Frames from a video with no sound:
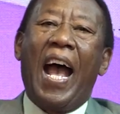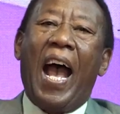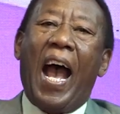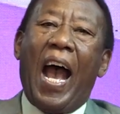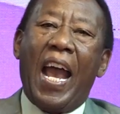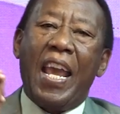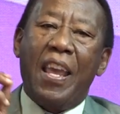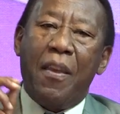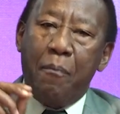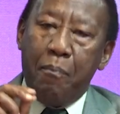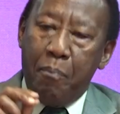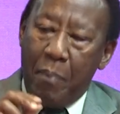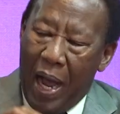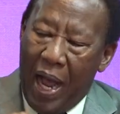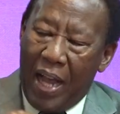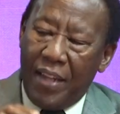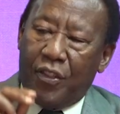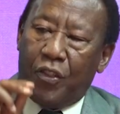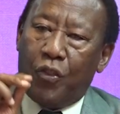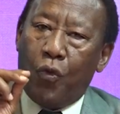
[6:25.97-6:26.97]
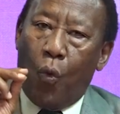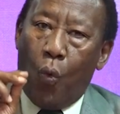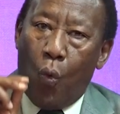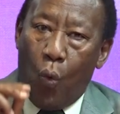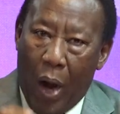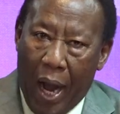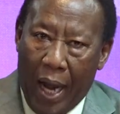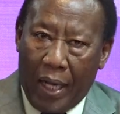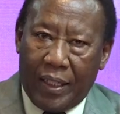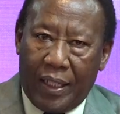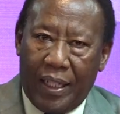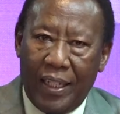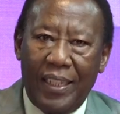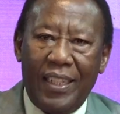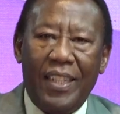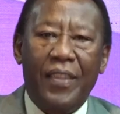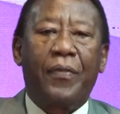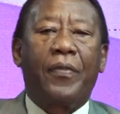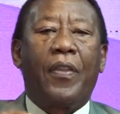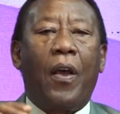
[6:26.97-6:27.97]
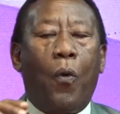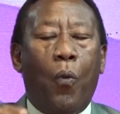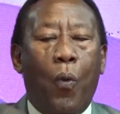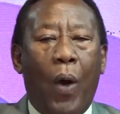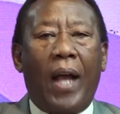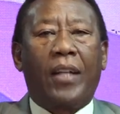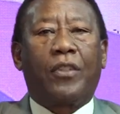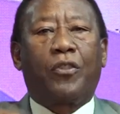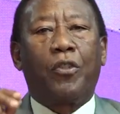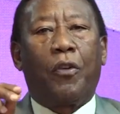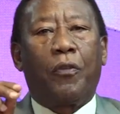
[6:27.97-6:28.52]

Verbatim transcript: I must work the works